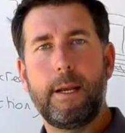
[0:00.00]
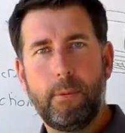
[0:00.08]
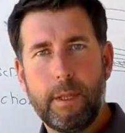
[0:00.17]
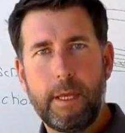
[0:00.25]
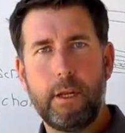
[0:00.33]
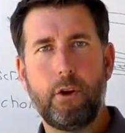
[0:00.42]

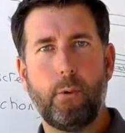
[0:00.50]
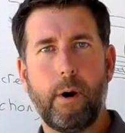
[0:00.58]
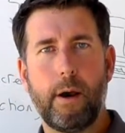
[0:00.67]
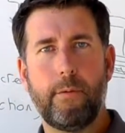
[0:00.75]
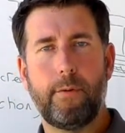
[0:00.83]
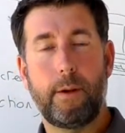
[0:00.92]
within your
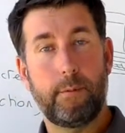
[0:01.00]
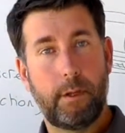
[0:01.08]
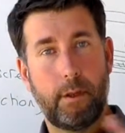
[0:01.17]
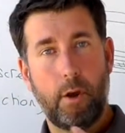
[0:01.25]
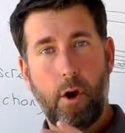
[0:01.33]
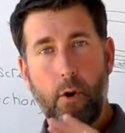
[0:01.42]
wireframe,
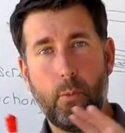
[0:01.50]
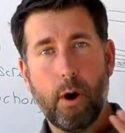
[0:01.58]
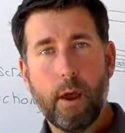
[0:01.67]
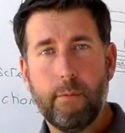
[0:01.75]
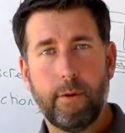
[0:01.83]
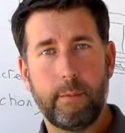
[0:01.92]
so the whole
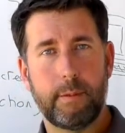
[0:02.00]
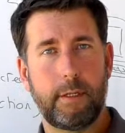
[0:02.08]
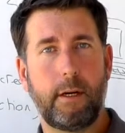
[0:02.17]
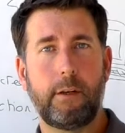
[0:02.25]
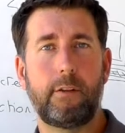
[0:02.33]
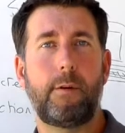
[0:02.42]
wireframe
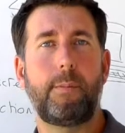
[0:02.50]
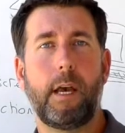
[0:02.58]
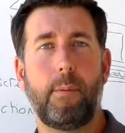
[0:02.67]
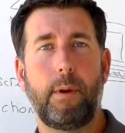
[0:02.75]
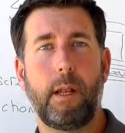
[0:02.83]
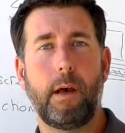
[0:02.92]
starts to
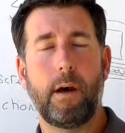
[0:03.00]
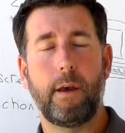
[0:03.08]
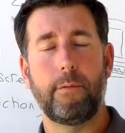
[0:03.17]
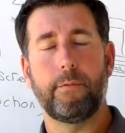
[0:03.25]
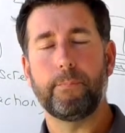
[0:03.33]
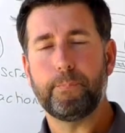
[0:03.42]
become
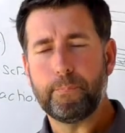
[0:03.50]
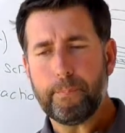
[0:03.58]
alive.